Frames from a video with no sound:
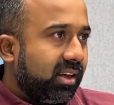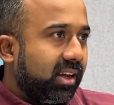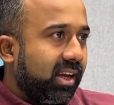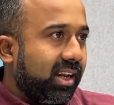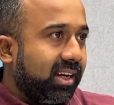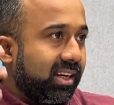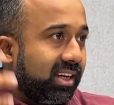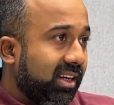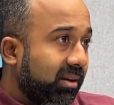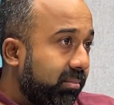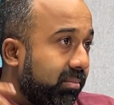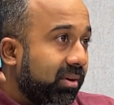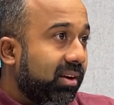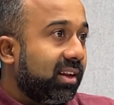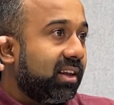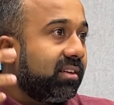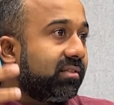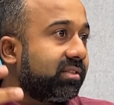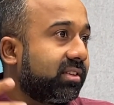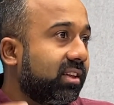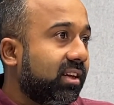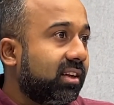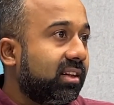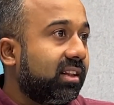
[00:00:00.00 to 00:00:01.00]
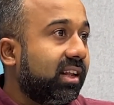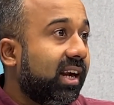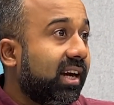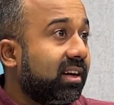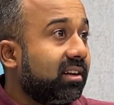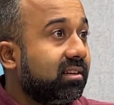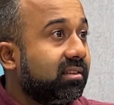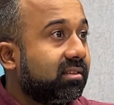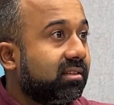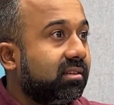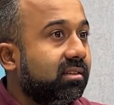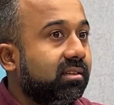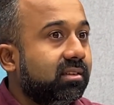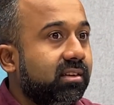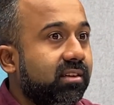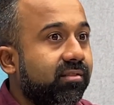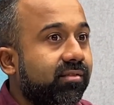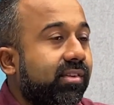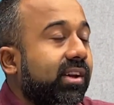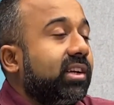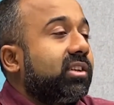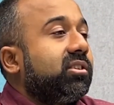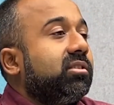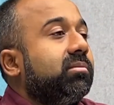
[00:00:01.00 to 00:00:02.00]
And he believes that that is the
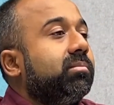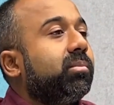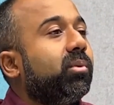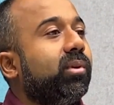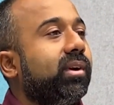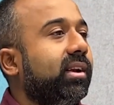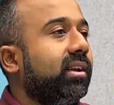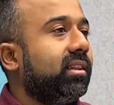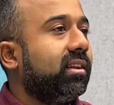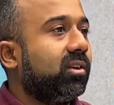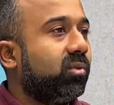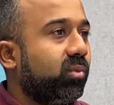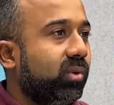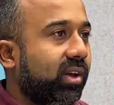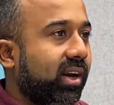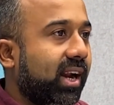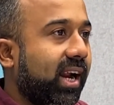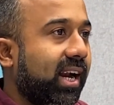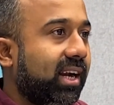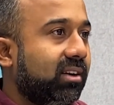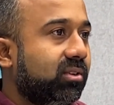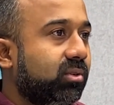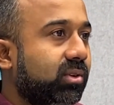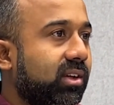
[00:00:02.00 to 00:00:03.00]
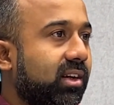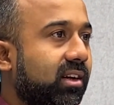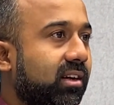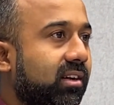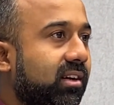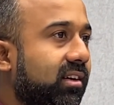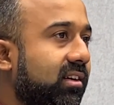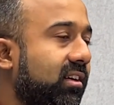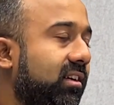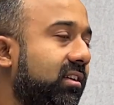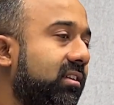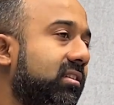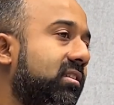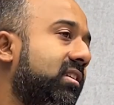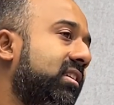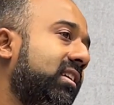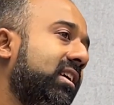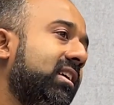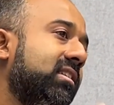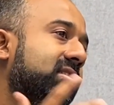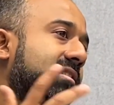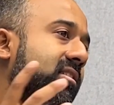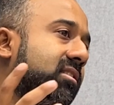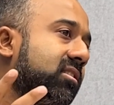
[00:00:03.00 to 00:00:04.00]
inflection point that we're at. So he conducted this
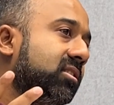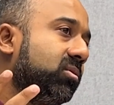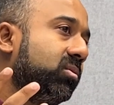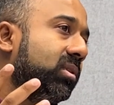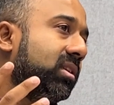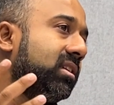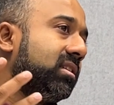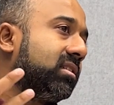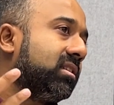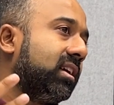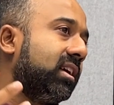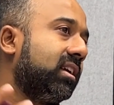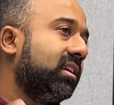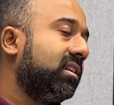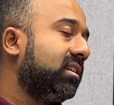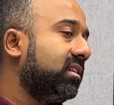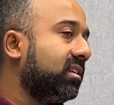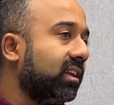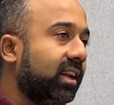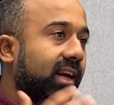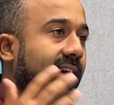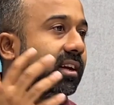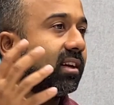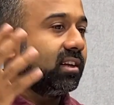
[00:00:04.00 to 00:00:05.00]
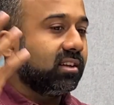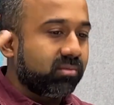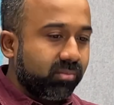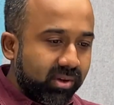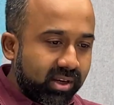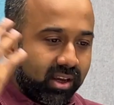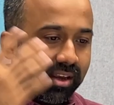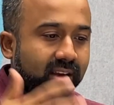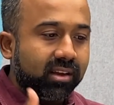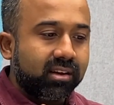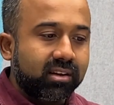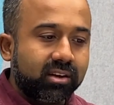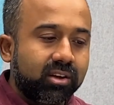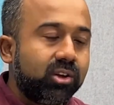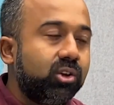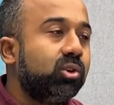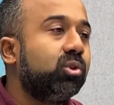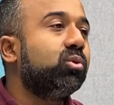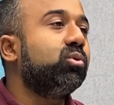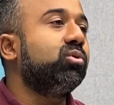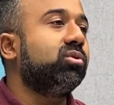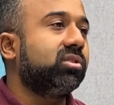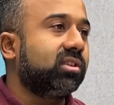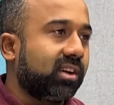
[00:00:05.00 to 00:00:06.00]
entire session where he said direct is making a
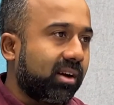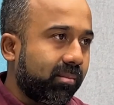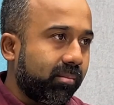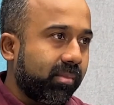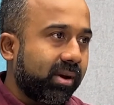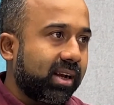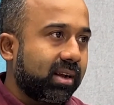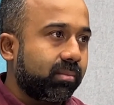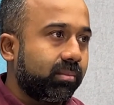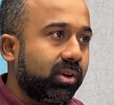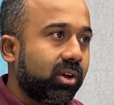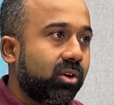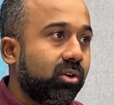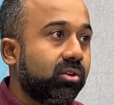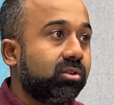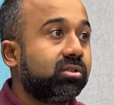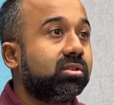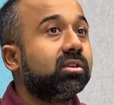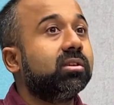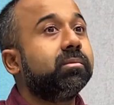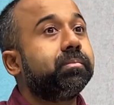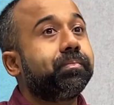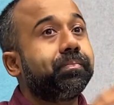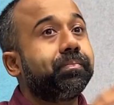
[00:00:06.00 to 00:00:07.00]
huge comeback because